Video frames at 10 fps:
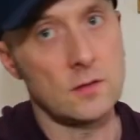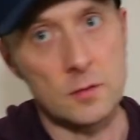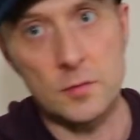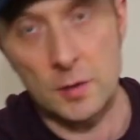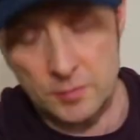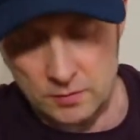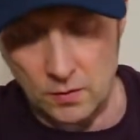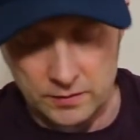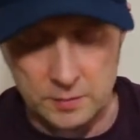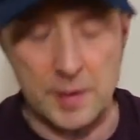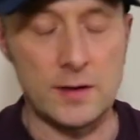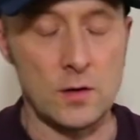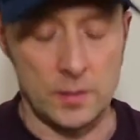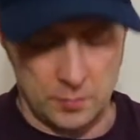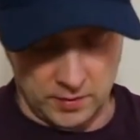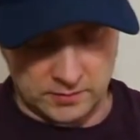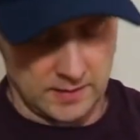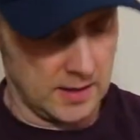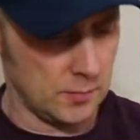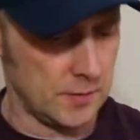sometimes you, depending on the price of
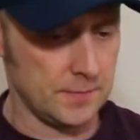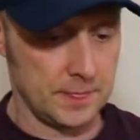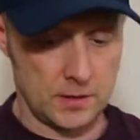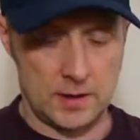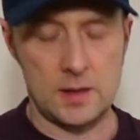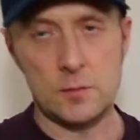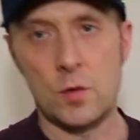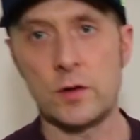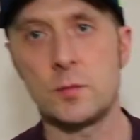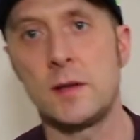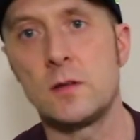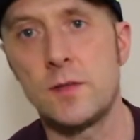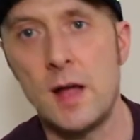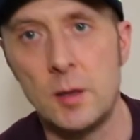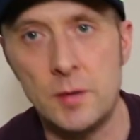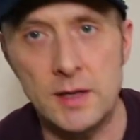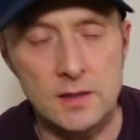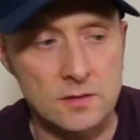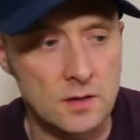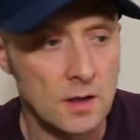the helmet. Okay, the more expensive the helmet
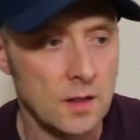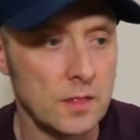is,